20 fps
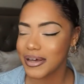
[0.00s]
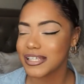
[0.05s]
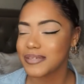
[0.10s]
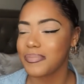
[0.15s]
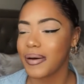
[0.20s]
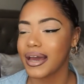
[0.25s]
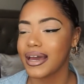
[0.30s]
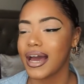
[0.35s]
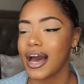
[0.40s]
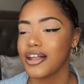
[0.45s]
was
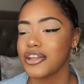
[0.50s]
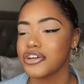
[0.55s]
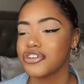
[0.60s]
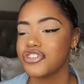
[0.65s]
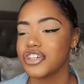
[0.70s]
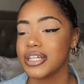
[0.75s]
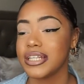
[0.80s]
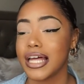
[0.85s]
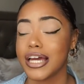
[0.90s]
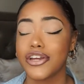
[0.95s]

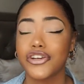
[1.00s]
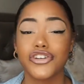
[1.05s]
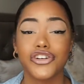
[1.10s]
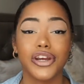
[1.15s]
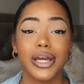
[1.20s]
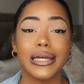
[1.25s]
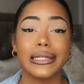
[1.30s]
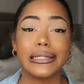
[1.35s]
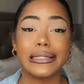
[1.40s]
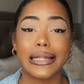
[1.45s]
biology
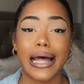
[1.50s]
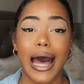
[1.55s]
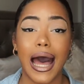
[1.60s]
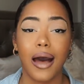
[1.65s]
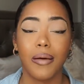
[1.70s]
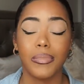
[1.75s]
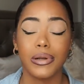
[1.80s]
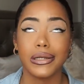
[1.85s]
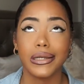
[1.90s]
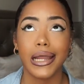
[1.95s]
lecture in
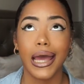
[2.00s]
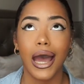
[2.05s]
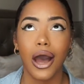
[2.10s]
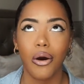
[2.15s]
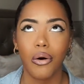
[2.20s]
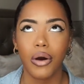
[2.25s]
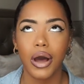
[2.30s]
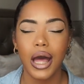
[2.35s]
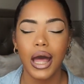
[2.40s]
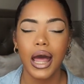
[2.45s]
lab.
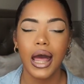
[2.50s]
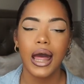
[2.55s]
Now,